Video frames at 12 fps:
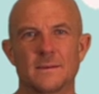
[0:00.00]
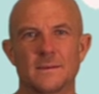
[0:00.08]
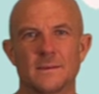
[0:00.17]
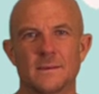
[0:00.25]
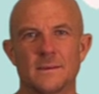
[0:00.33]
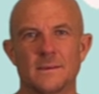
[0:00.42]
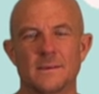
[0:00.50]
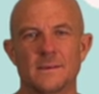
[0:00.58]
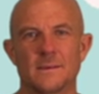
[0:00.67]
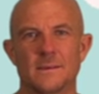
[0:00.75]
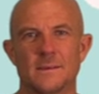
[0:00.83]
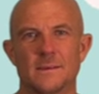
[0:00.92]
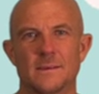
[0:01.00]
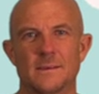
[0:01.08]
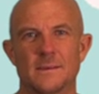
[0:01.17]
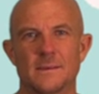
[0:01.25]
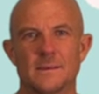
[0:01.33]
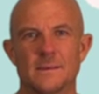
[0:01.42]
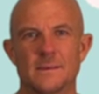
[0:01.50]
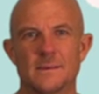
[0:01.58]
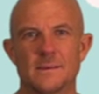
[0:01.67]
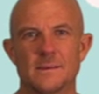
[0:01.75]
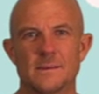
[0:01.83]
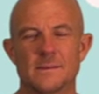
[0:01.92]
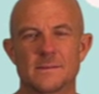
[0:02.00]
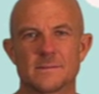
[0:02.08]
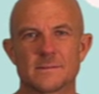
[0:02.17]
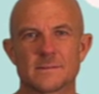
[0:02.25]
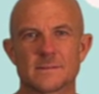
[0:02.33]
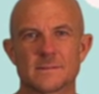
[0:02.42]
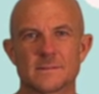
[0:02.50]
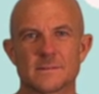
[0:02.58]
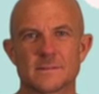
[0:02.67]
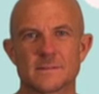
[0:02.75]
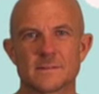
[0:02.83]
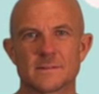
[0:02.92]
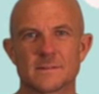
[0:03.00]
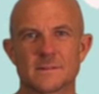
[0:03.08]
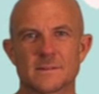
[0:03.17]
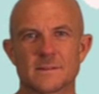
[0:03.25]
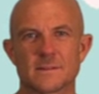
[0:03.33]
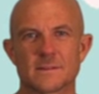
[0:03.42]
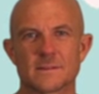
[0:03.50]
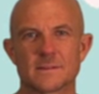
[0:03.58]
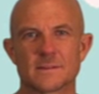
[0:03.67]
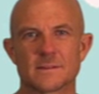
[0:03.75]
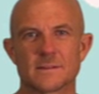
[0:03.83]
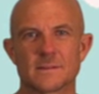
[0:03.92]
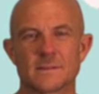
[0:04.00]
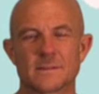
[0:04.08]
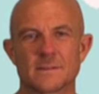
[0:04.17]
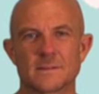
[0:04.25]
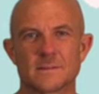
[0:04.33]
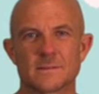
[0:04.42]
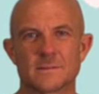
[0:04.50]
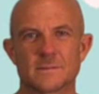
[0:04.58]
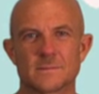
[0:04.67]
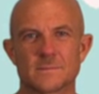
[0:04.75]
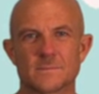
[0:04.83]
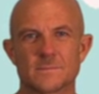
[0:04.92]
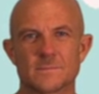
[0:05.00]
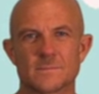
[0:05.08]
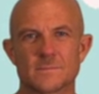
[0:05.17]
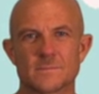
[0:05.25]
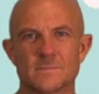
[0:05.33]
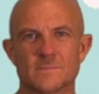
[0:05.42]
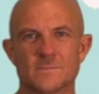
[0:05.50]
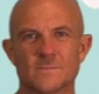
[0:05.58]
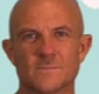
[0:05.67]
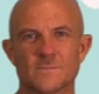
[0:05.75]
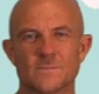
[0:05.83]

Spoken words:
[no speech]